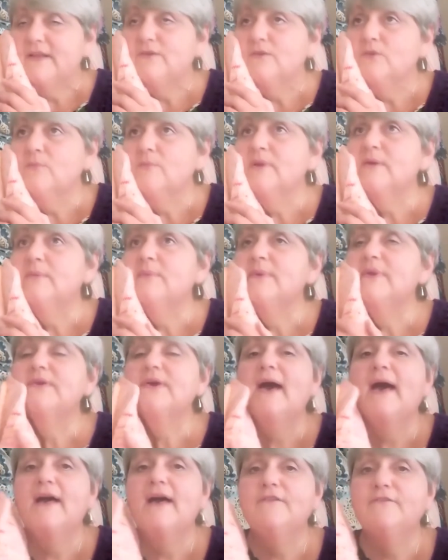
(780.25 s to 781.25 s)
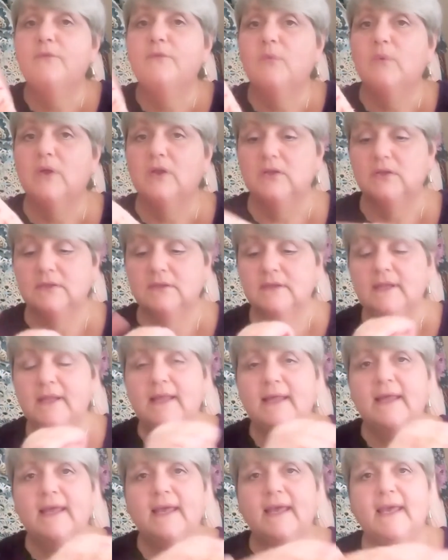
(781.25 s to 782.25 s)
Normally when you have wool,
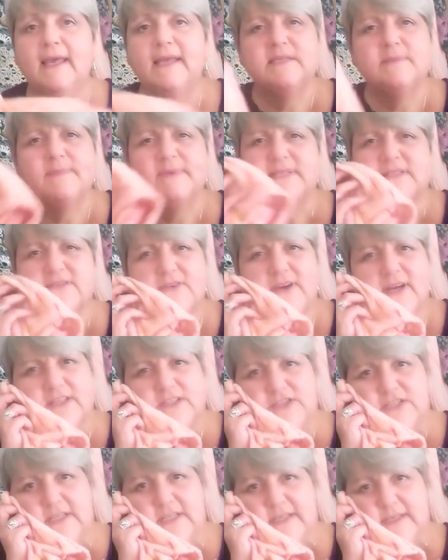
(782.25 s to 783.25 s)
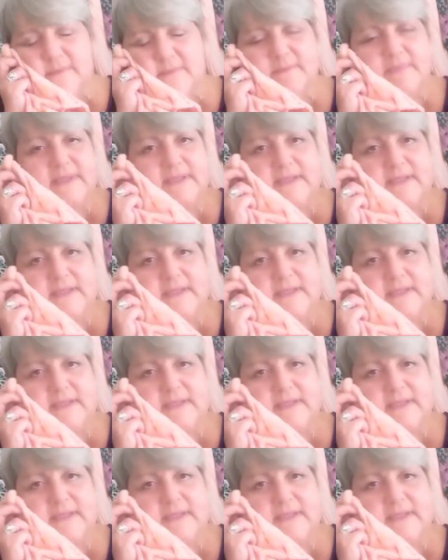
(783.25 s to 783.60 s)
it's a bit scratchy, but